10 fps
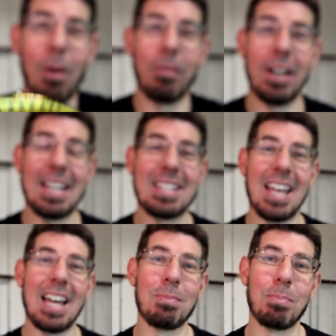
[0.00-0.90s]
However, it's
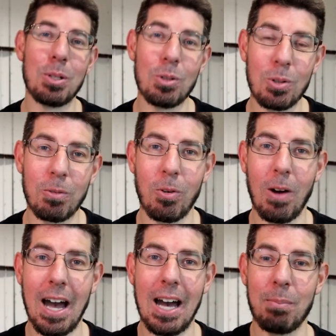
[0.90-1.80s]
a beautiful
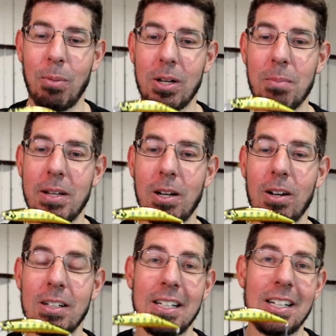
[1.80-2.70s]
hard body minnow.